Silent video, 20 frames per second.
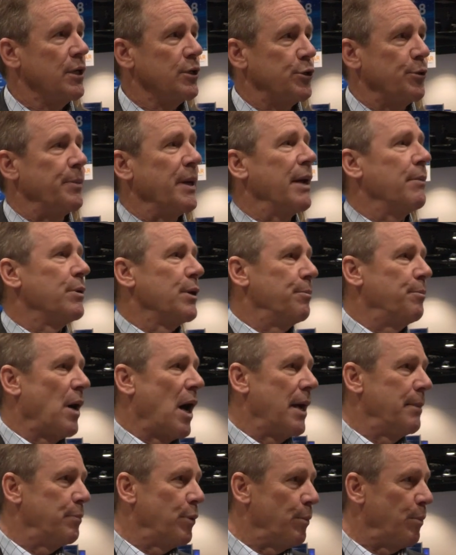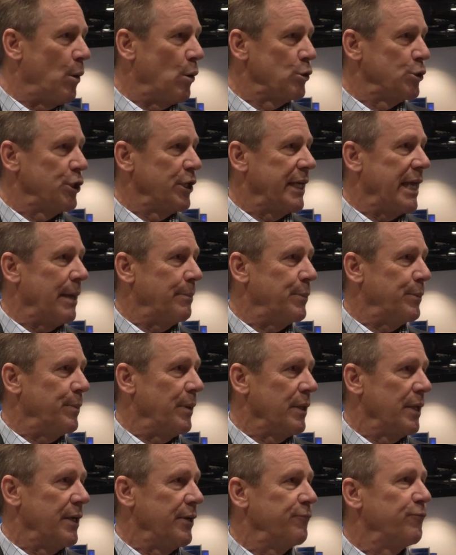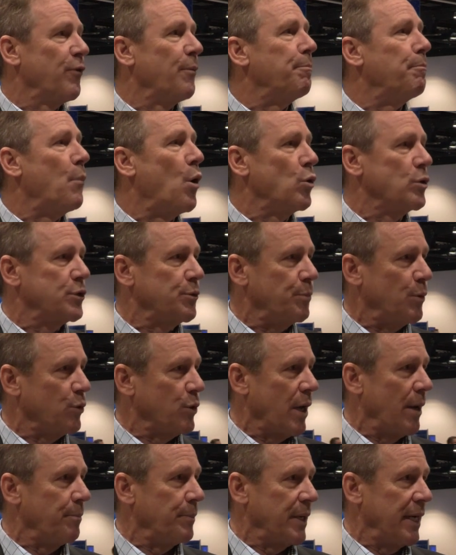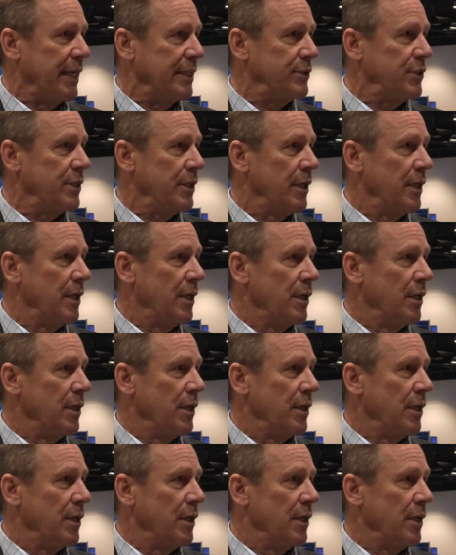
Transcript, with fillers: to be able to buy propulsion capability from multiple companies.